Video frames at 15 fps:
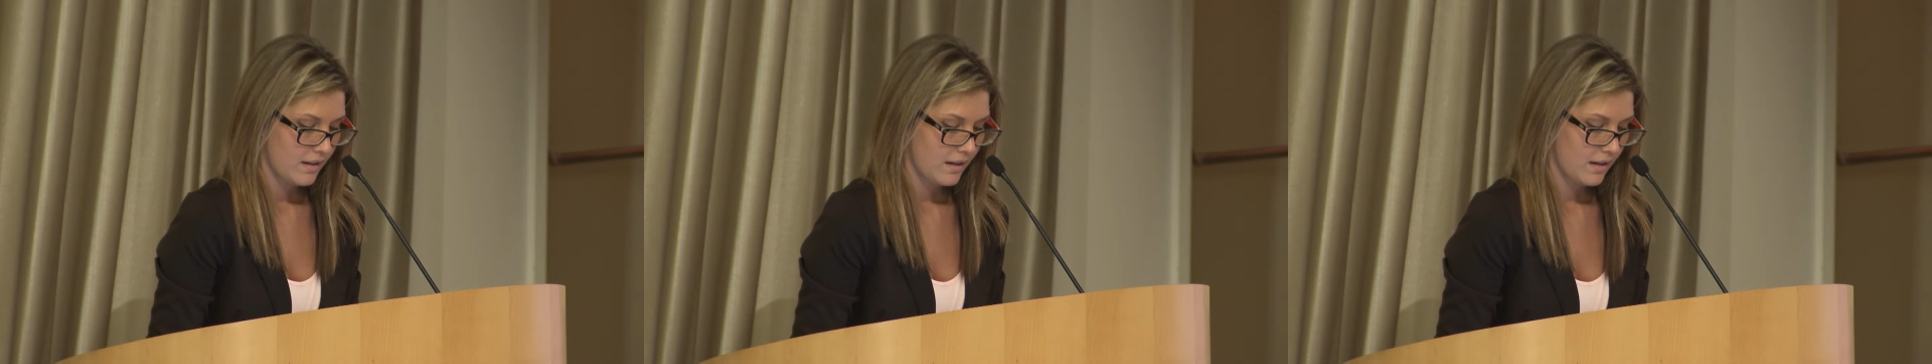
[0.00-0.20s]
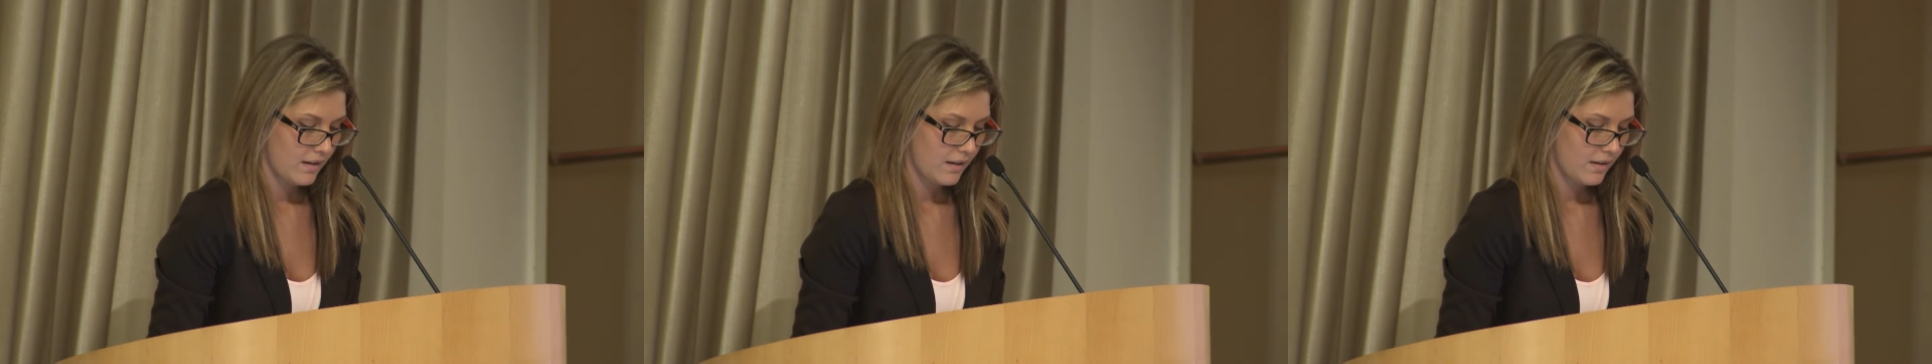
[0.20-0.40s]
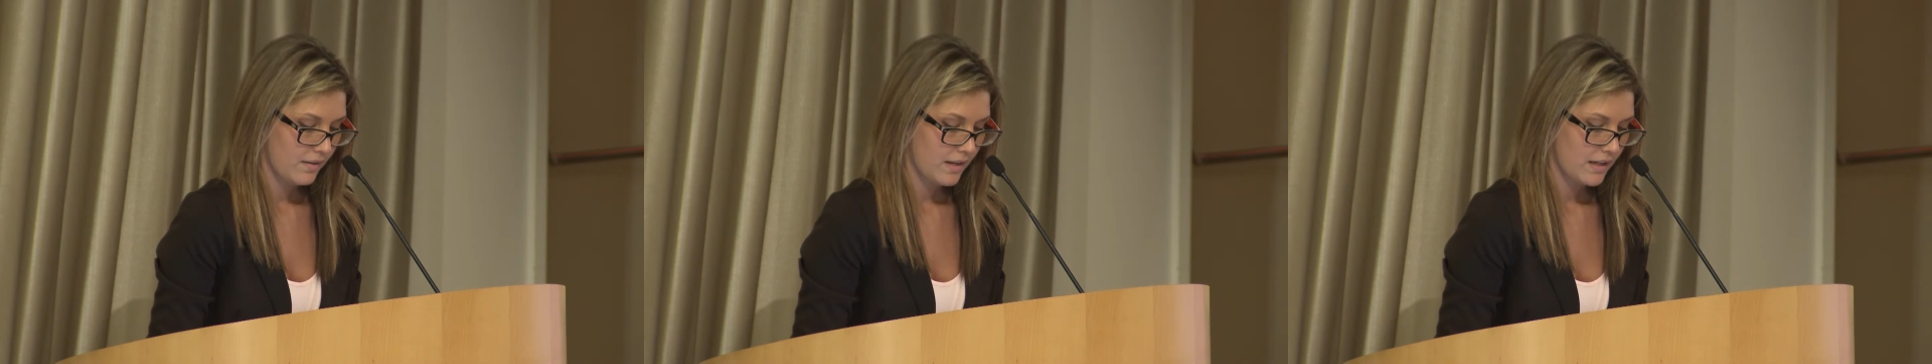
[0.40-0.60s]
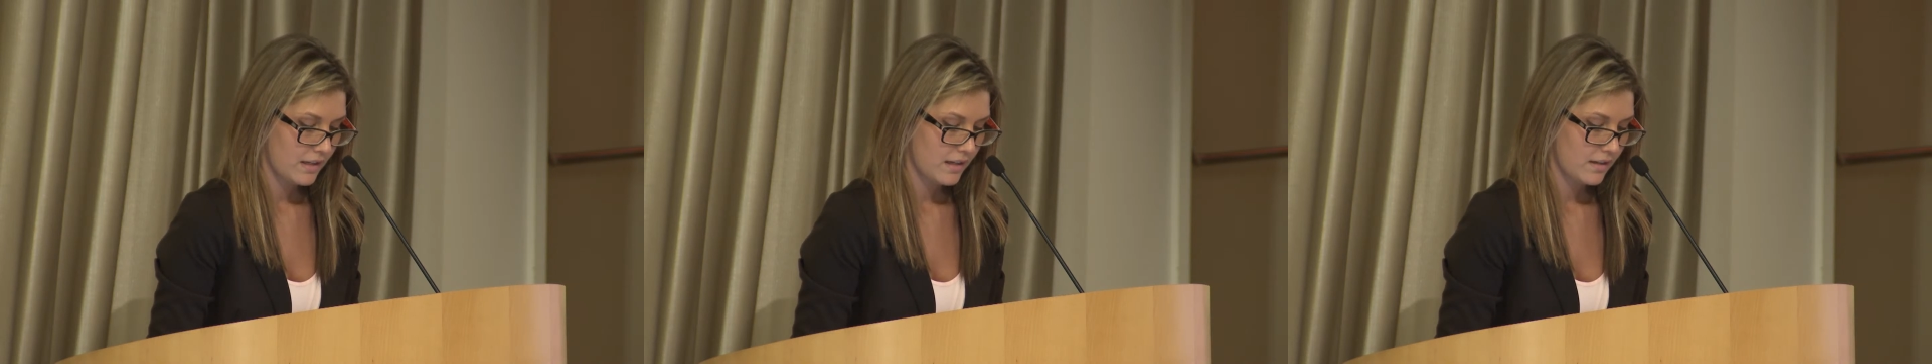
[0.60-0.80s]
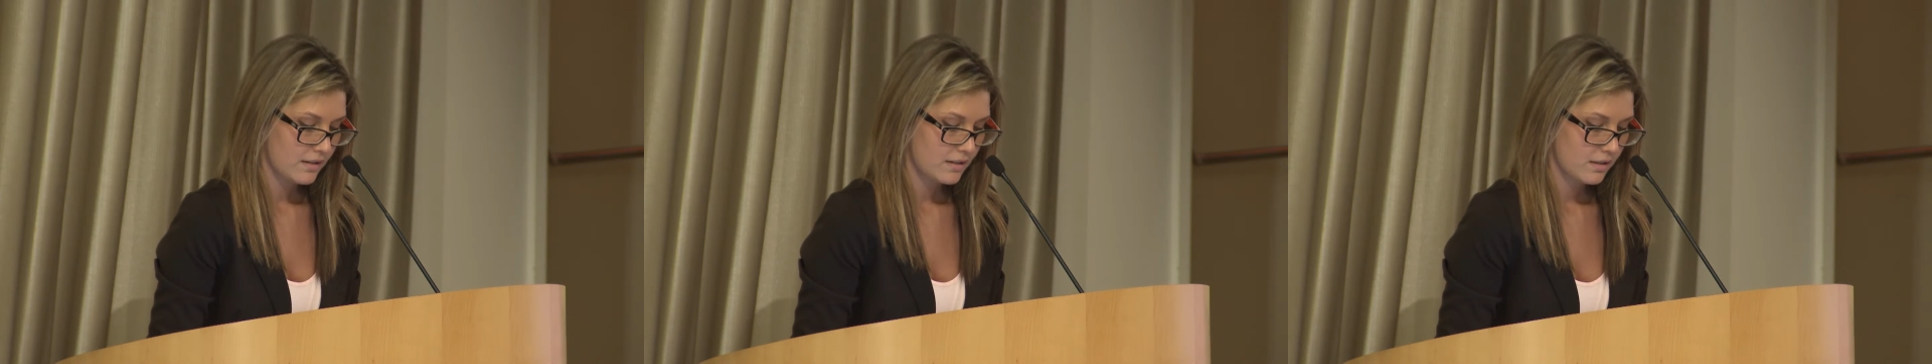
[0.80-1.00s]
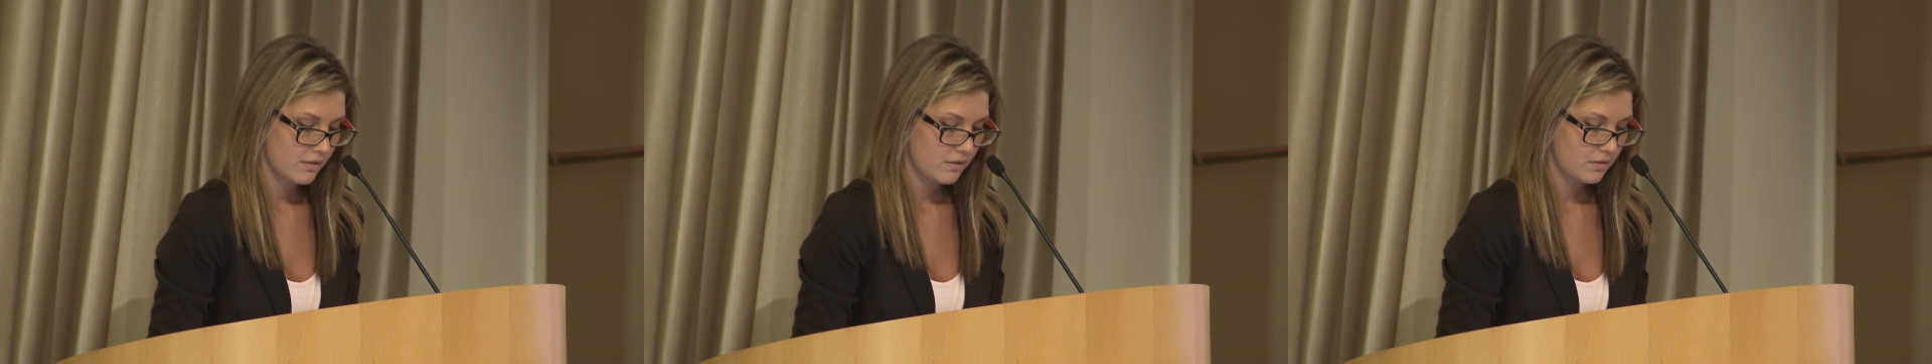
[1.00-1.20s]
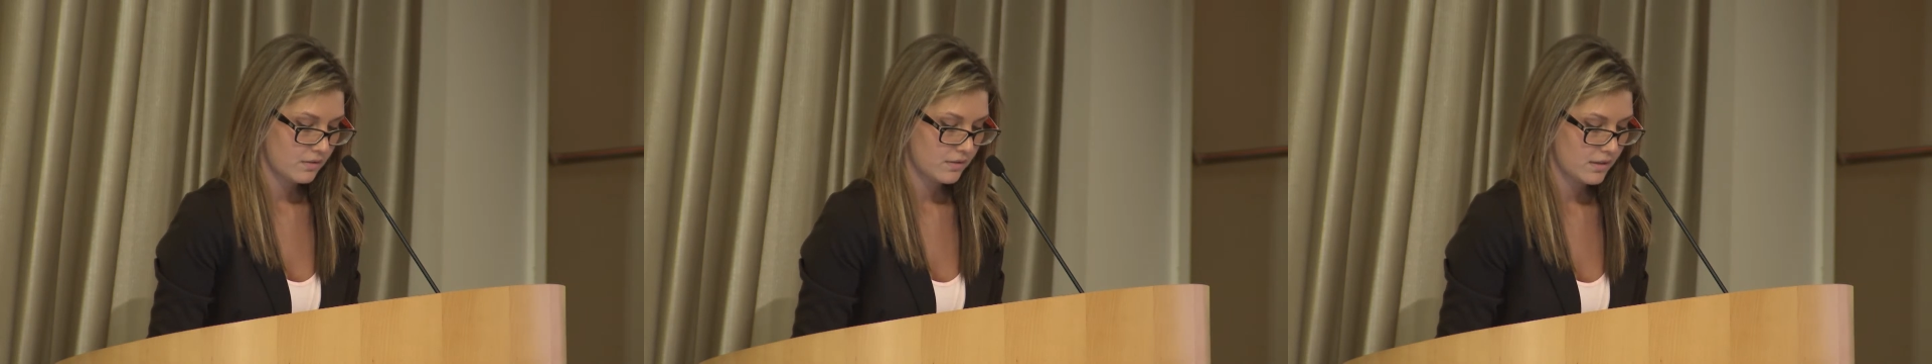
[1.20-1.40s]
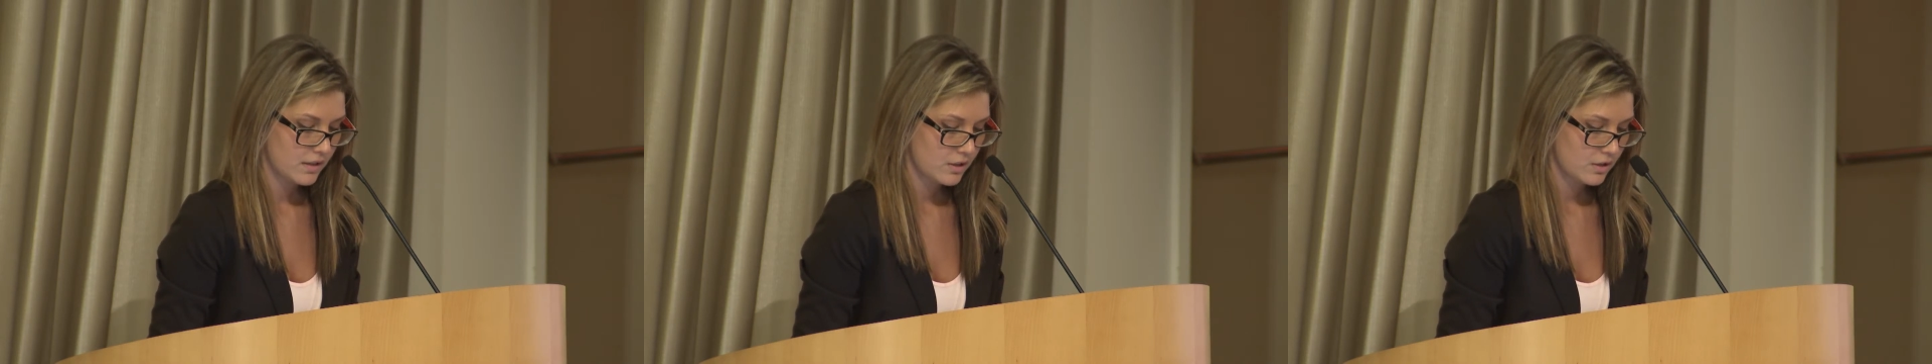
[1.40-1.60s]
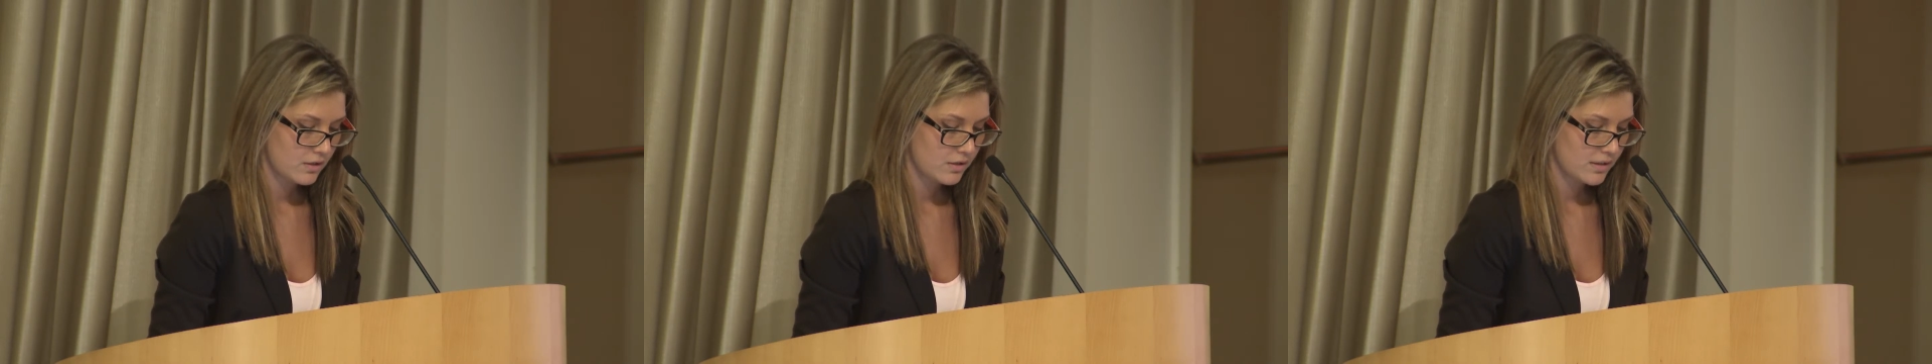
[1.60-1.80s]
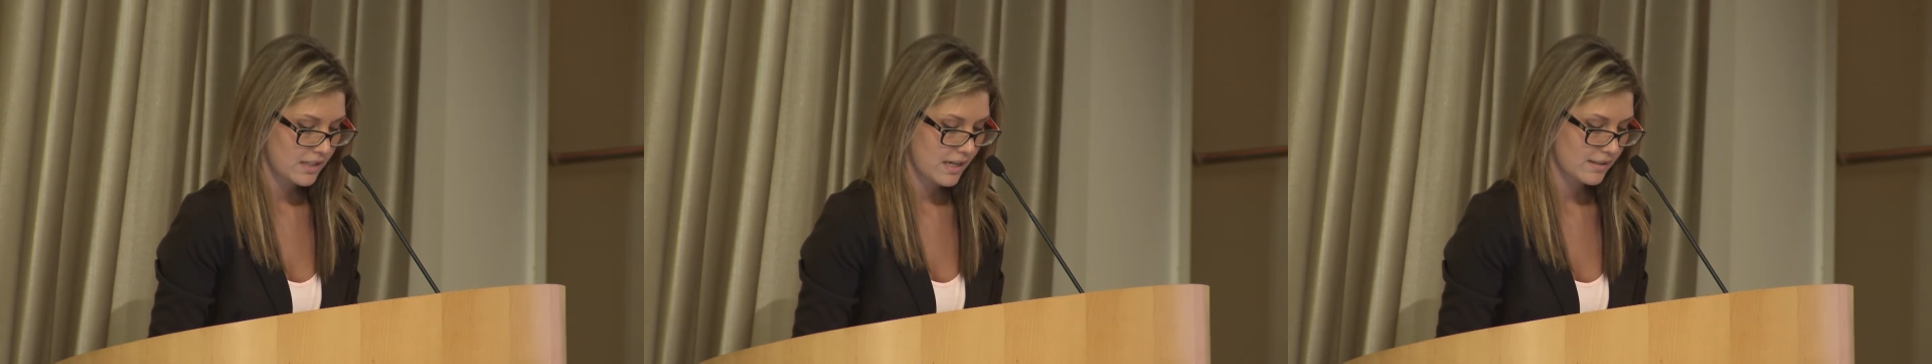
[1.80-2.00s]
and they needed to do
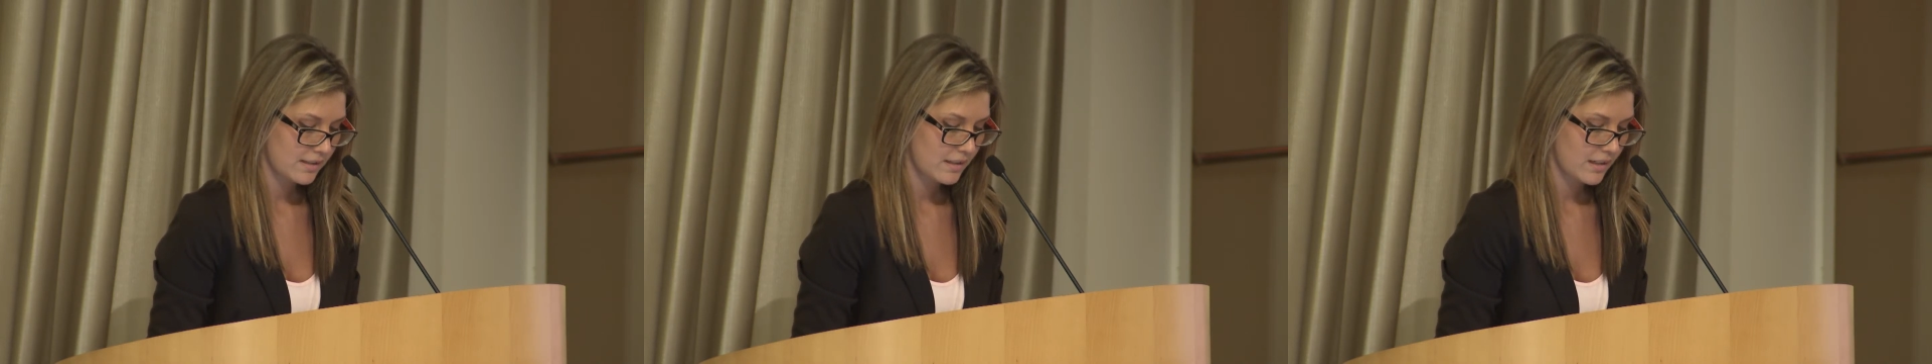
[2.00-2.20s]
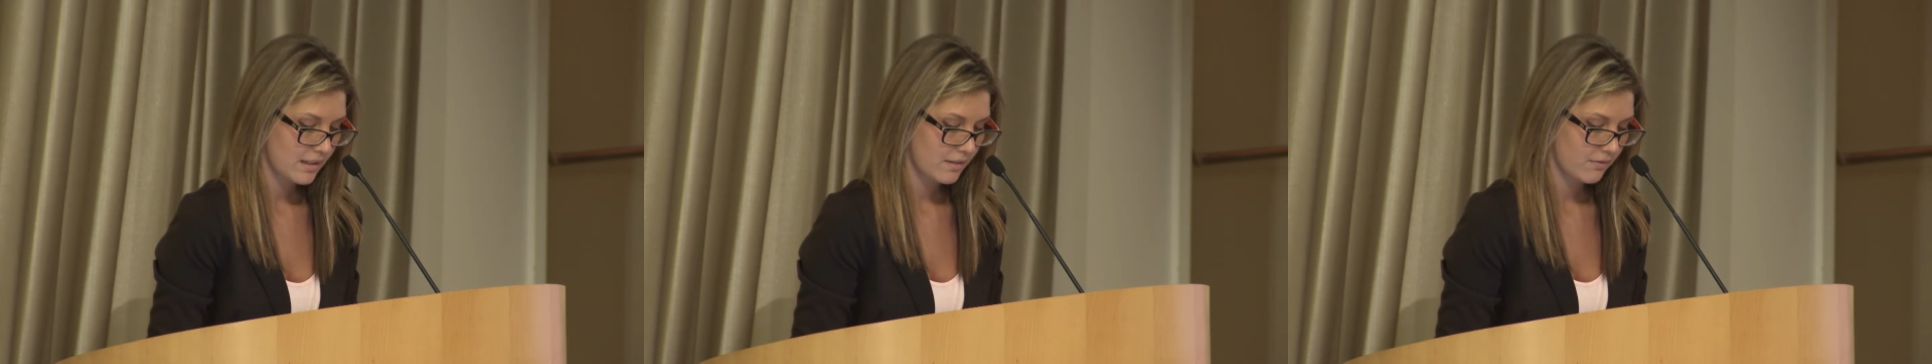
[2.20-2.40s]
additional testing